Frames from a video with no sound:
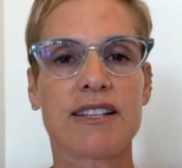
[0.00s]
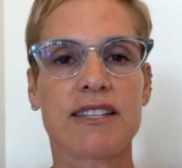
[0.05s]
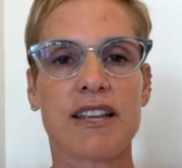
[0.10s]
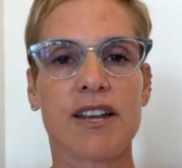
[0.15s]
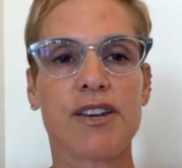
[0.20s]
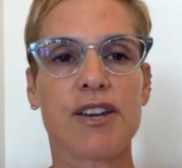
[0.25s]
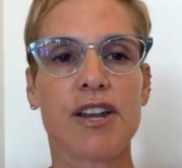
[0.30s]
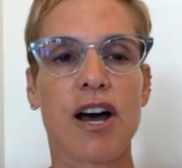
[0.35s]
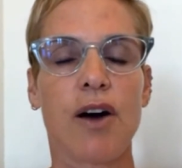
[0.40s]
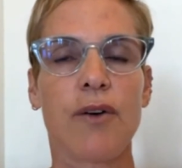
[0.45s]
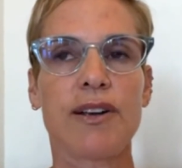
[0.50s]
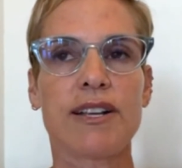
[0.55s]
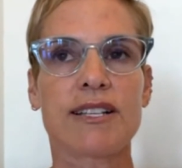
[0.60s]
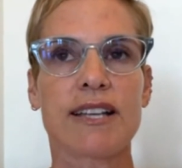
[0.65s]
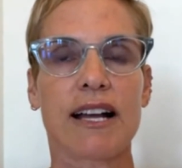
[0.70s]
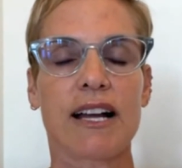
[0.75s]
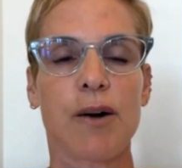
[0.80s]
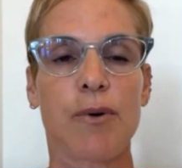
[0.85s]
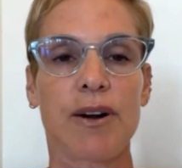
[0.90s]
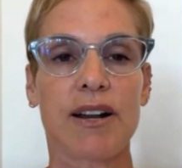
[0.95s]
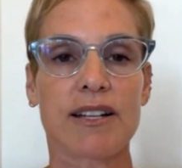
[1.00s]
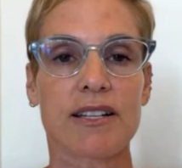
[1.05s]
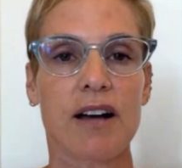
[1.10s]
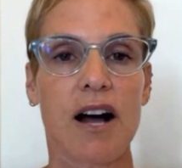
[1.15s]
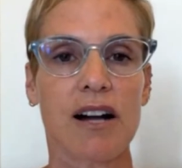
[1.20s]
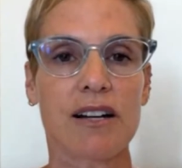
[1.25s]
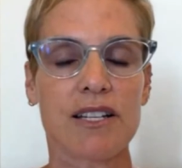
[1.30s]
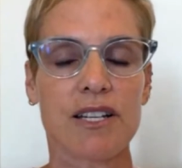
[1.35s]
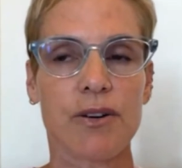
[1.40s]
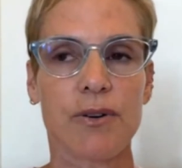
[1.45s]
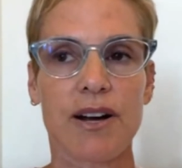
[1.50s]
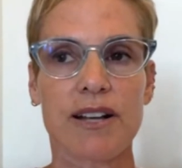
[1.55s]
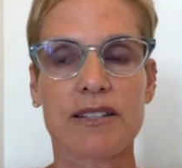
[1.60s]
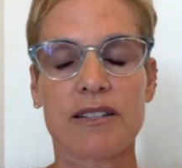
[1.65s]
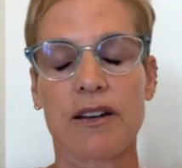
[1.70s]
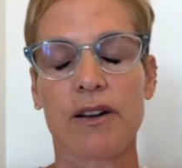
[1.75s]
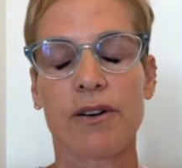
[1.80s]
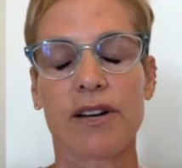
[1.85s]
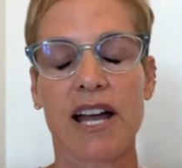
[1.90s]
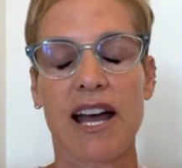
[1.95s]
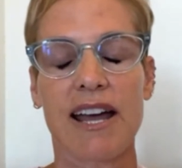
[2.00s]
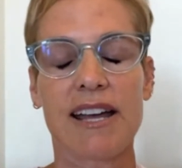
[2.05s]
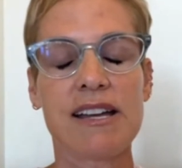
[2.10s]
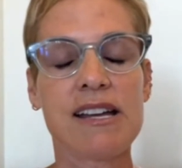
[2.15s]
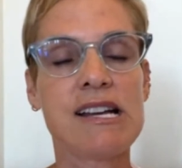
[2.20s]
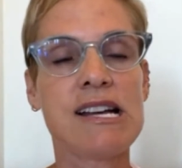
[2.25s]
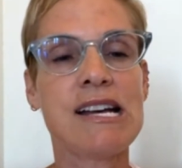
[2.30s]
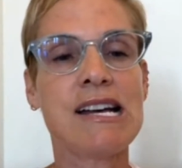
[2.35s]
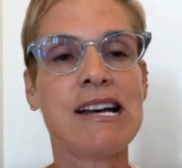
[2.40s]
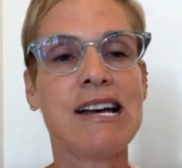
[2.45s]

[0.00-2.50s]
I said, no. He's like, I want to talk to you. I said, okay.